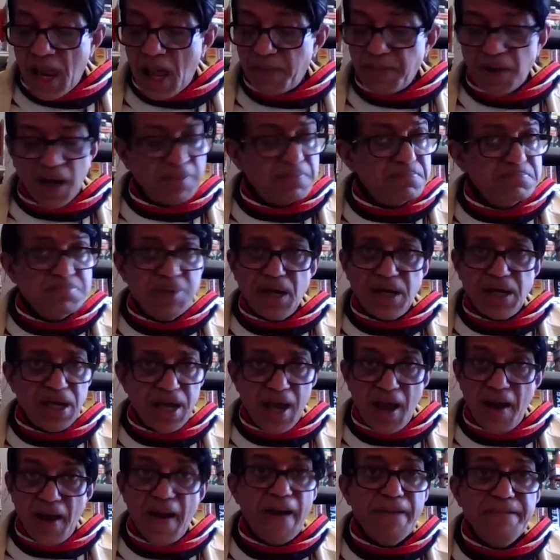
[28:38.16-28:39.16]
among
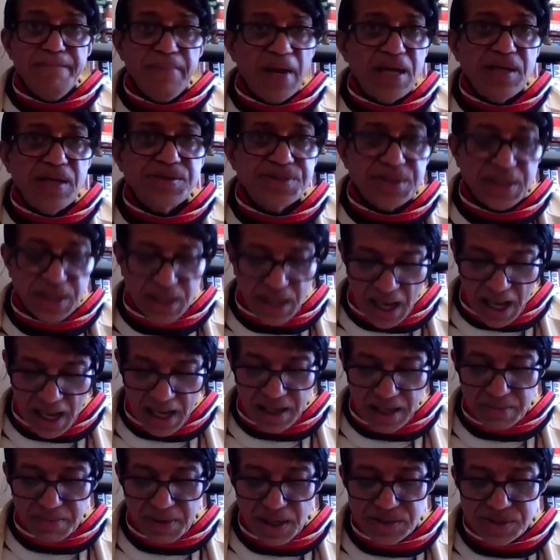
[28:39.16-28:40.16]
many amazing
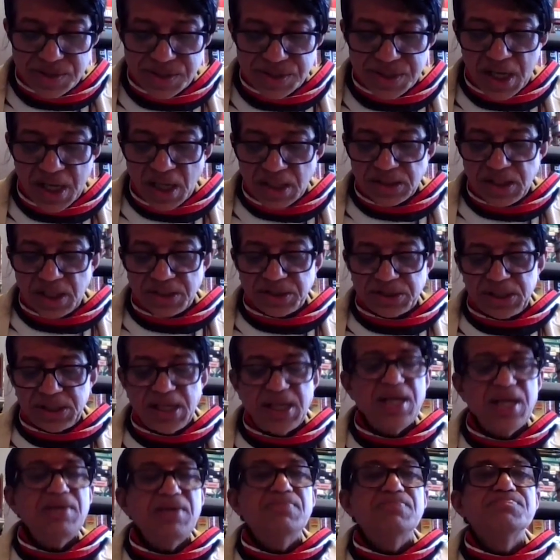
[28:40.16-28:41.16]
elements, the
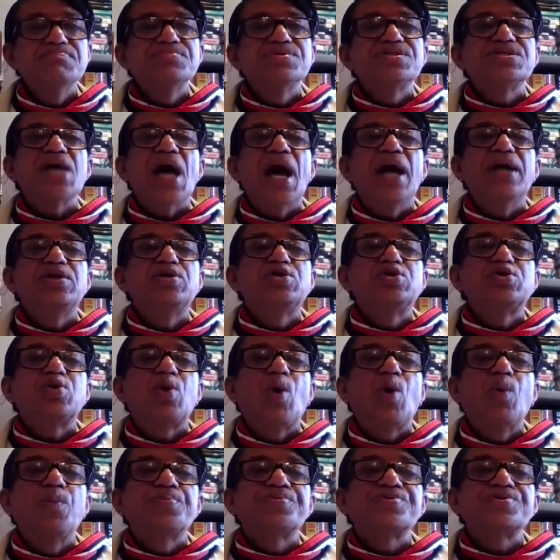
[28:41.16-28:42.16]
themes and
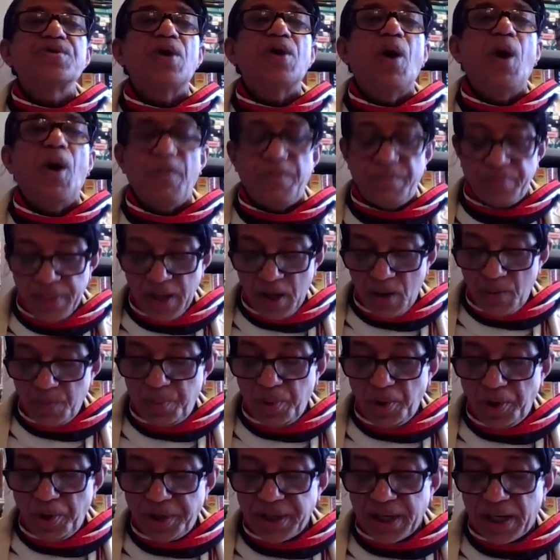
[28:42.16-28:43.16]
tropes of
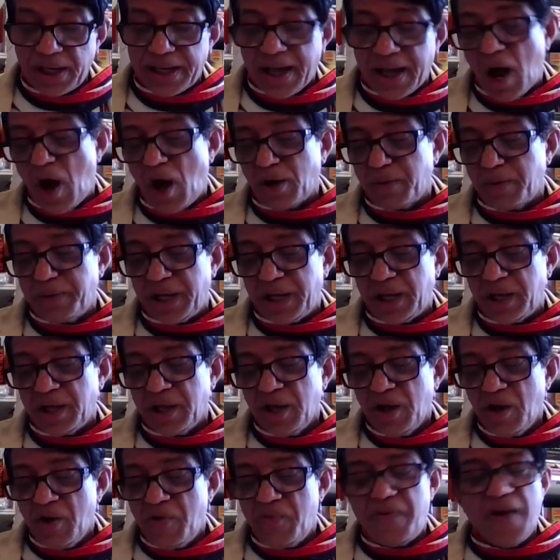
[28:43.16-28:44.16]
political economy,
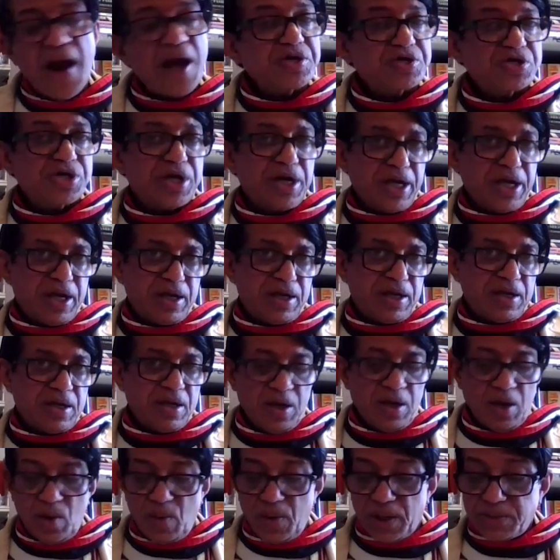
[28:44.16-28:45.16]
fashioning
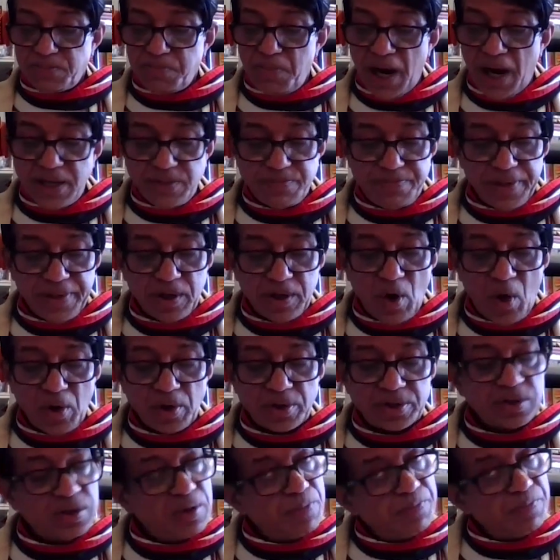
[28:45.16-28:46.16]
what might be
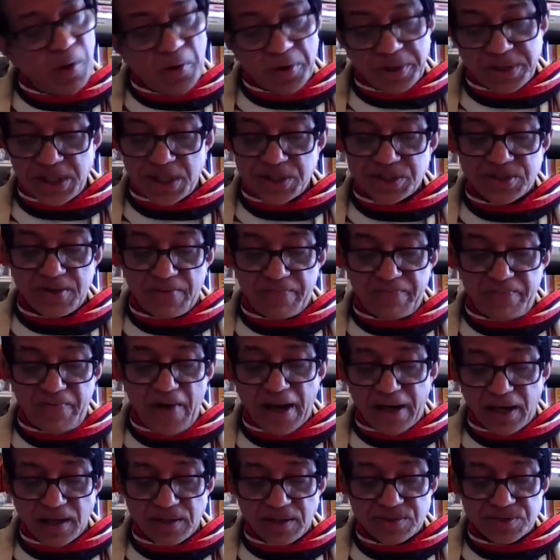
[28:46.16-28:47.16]
called the politics of
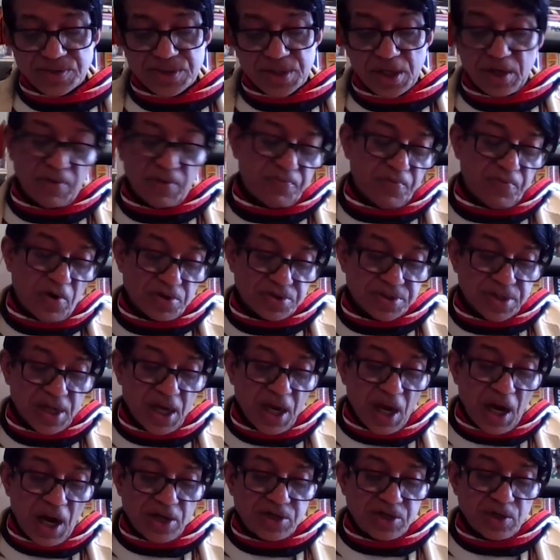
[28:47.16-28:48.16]
finance. And of course,
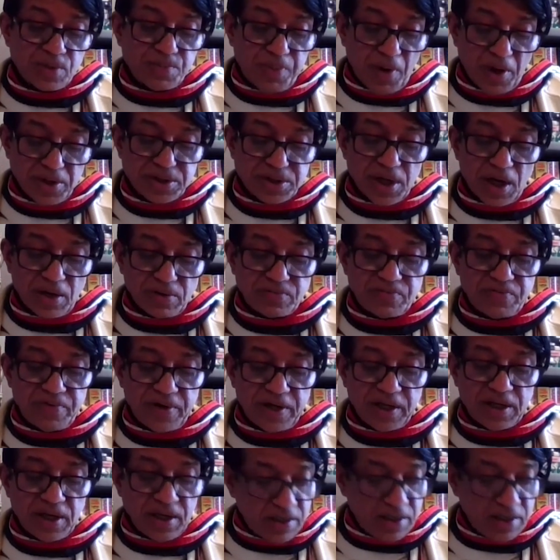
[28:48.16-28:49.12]
I should point out very